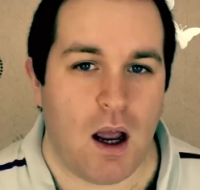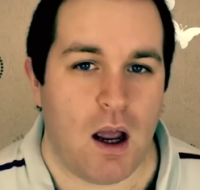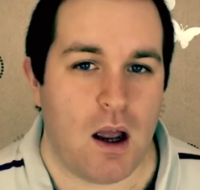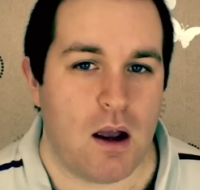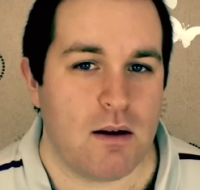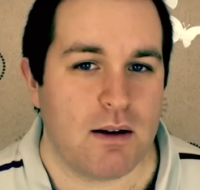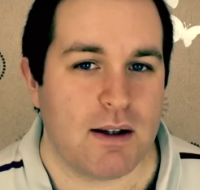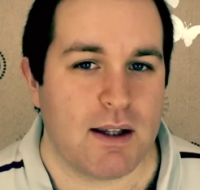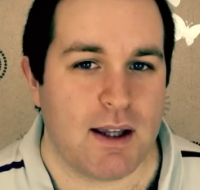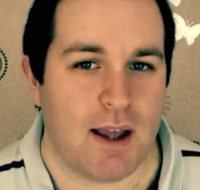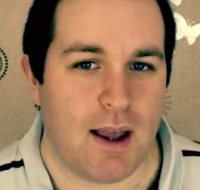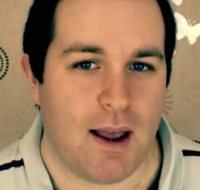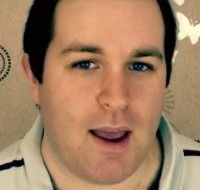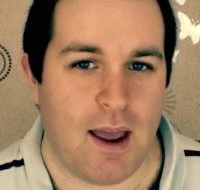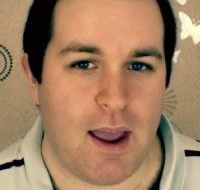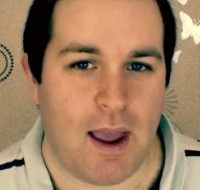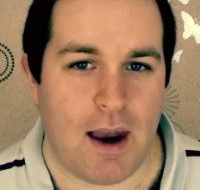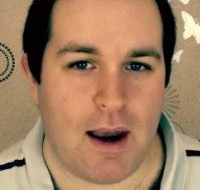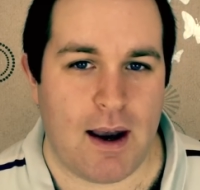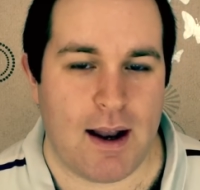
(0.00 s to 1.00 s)

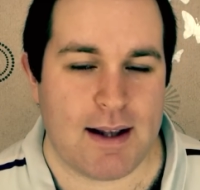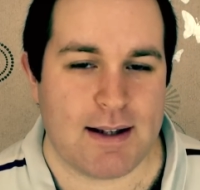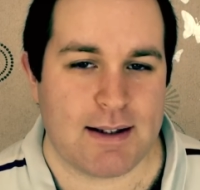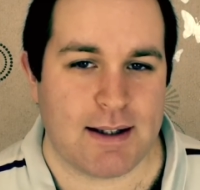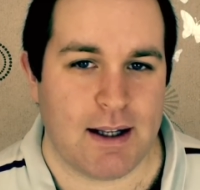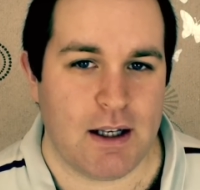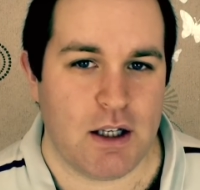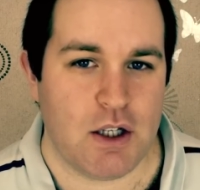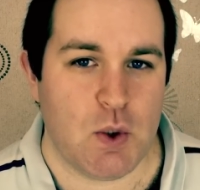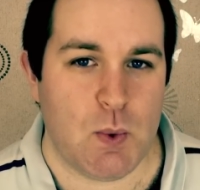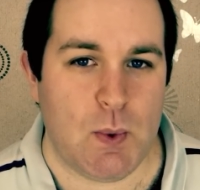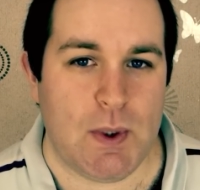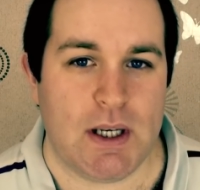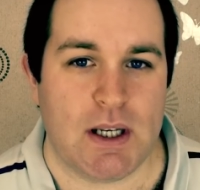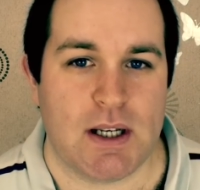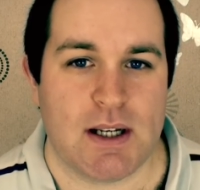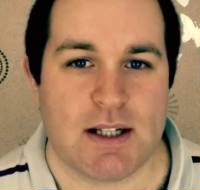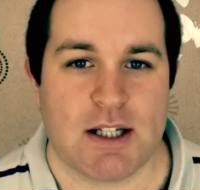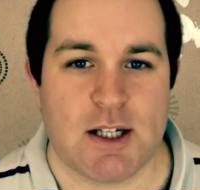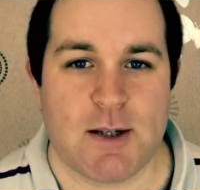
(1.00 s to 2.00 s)
okay, let's get
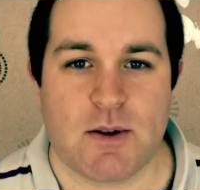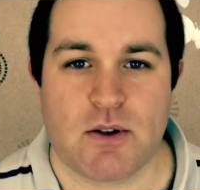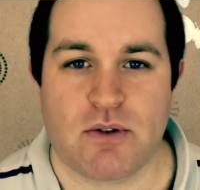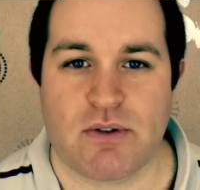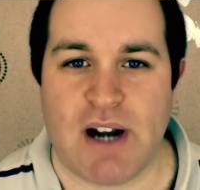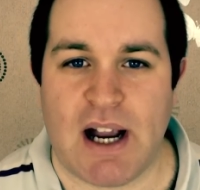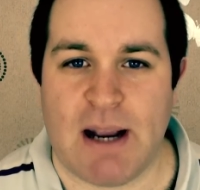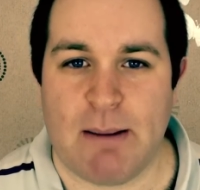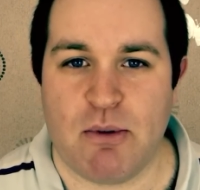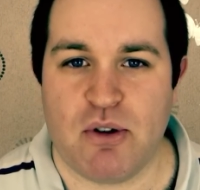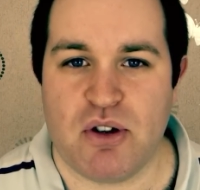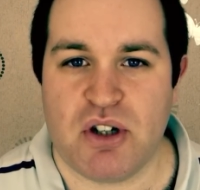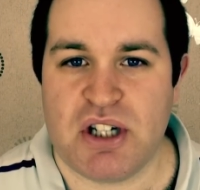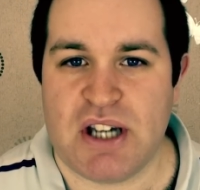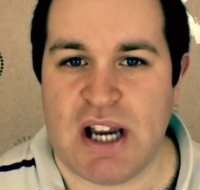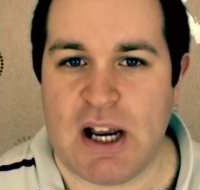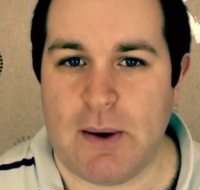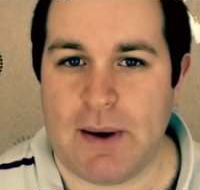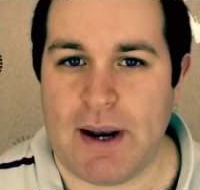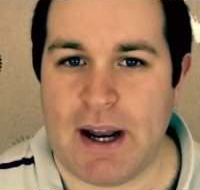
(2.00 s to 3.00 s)
doing the subscriber
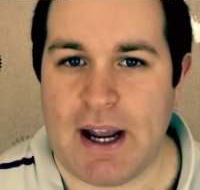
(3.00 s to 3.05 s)
shout